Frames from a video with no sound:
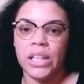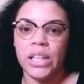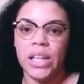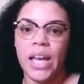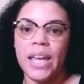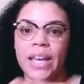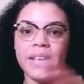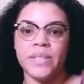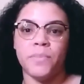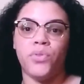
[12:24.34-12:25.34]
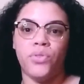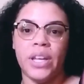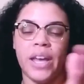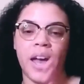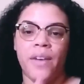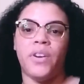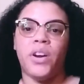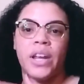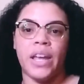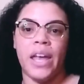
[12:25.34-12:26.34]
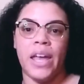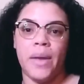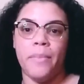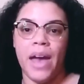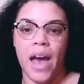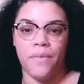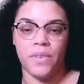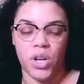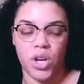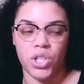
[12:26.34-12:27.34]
in case Marie ever came after her.